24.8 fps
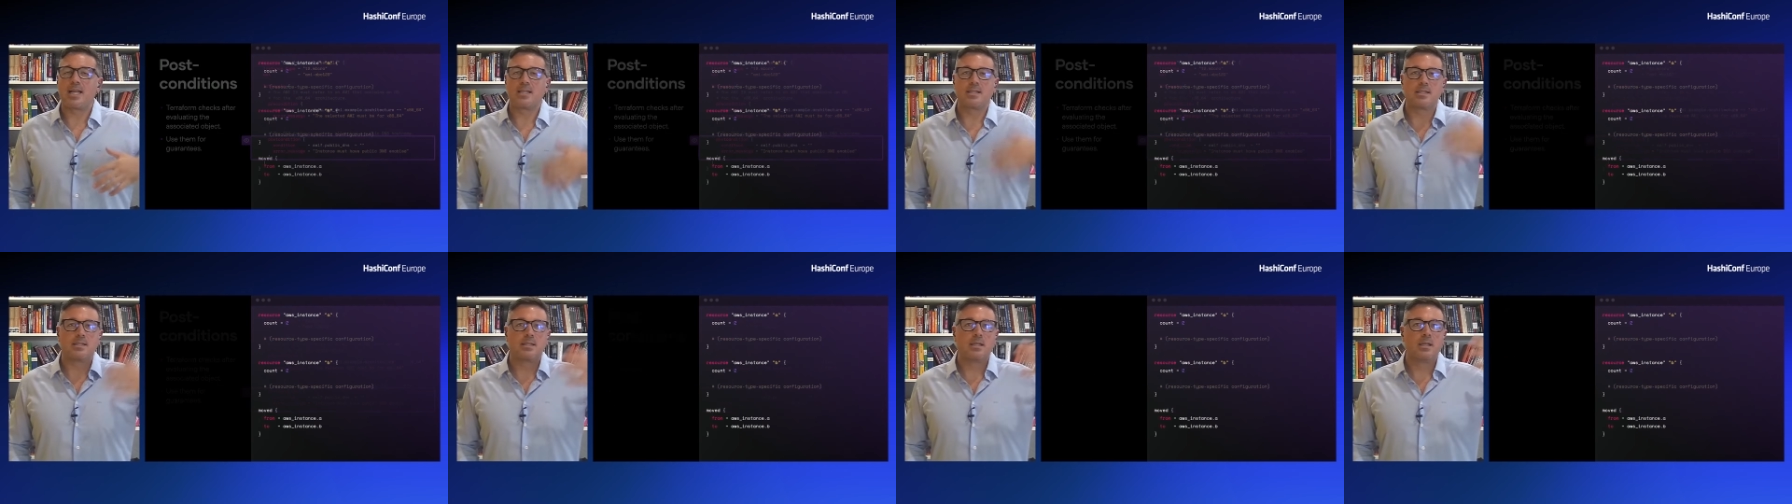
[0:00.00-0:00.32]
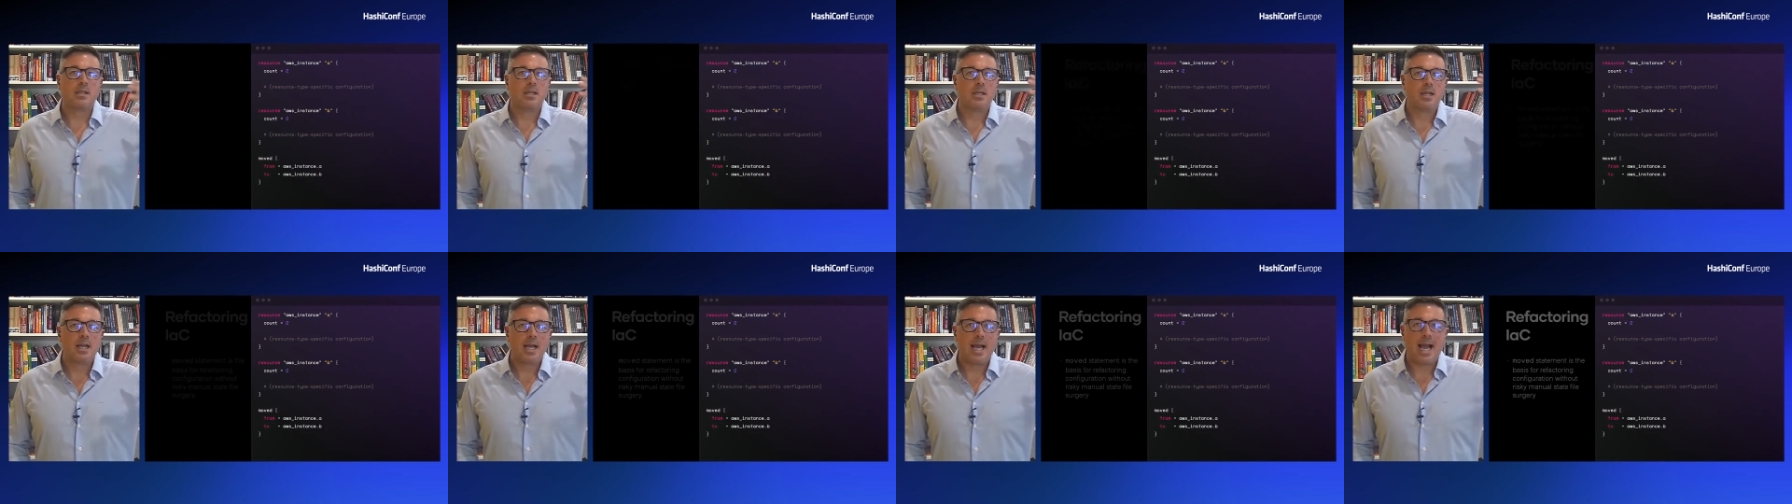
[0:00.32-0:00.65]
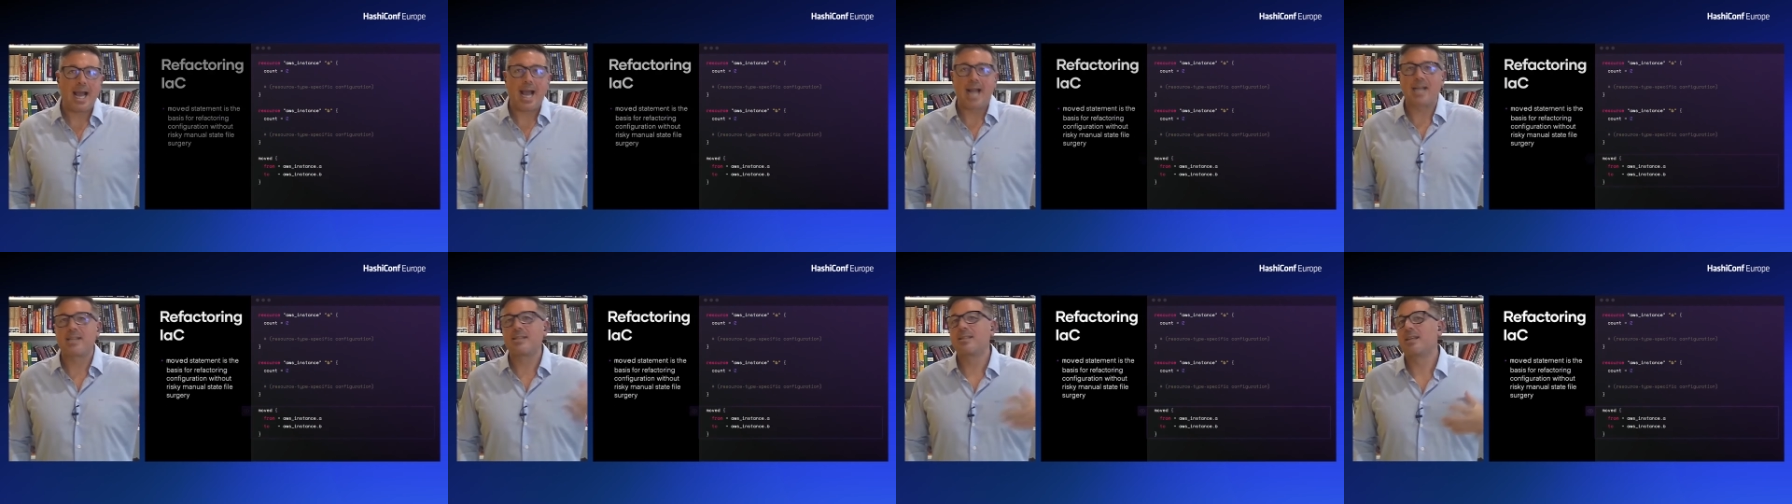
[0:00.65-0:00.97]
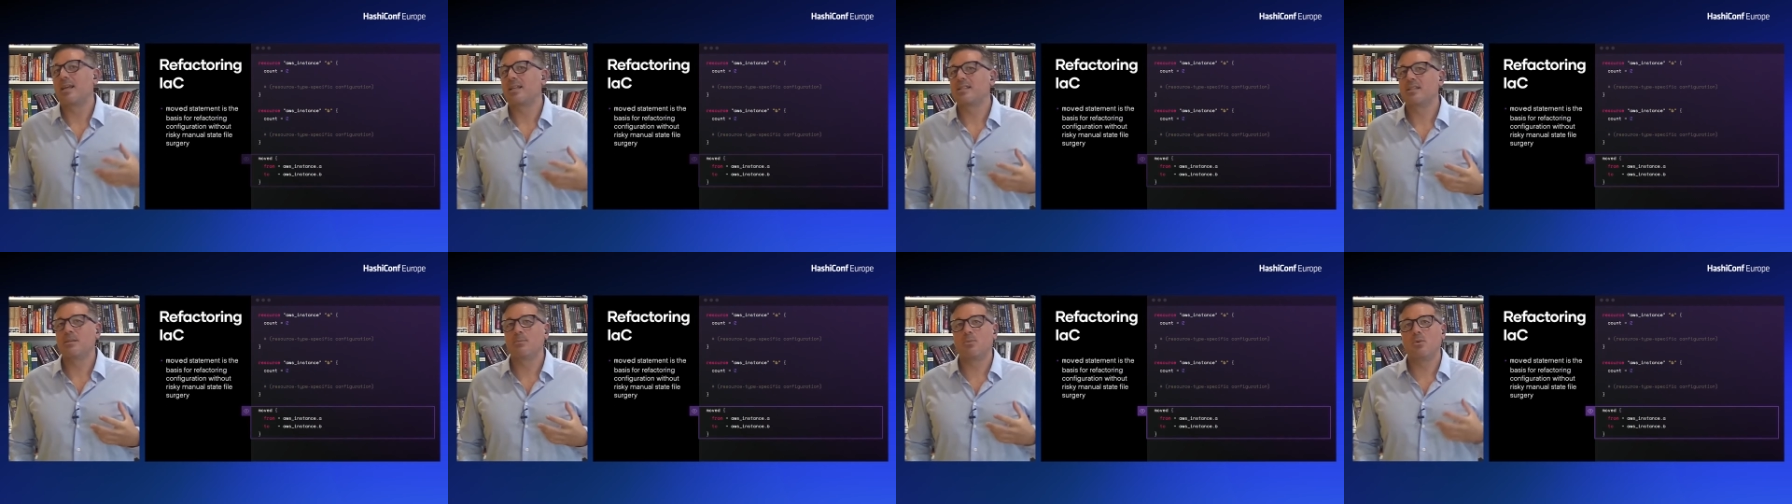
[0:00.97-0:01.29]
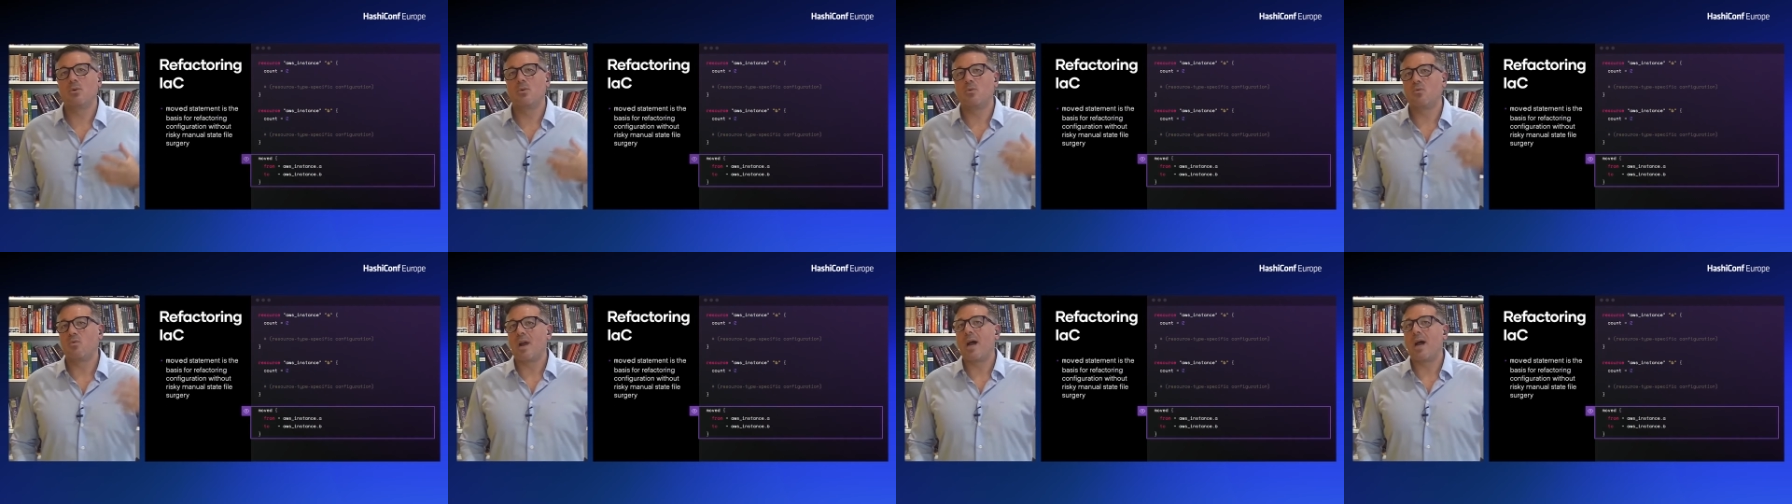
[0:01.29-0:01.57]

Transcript: has accessible